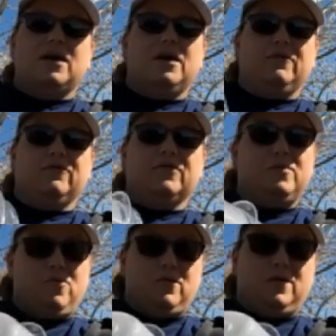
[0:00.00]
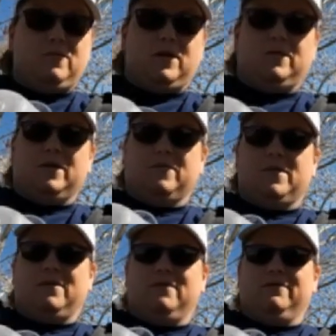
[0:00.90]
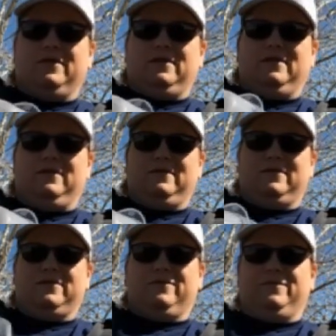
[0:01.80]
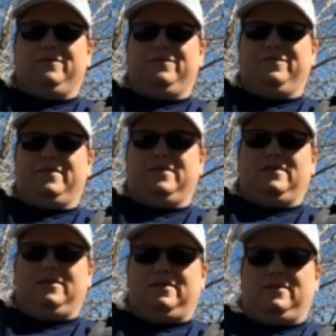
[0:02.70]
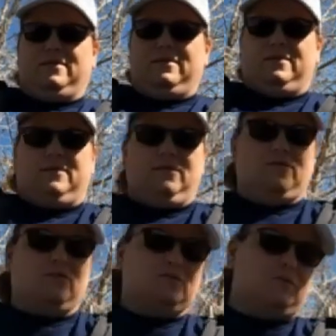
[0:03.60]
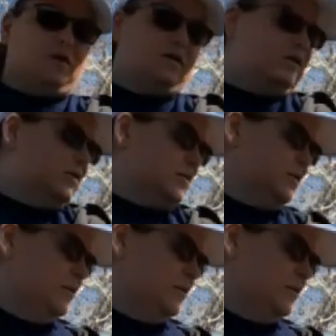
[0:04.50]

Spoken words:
every morning when I make my coffee. So, and of course, we're not gonna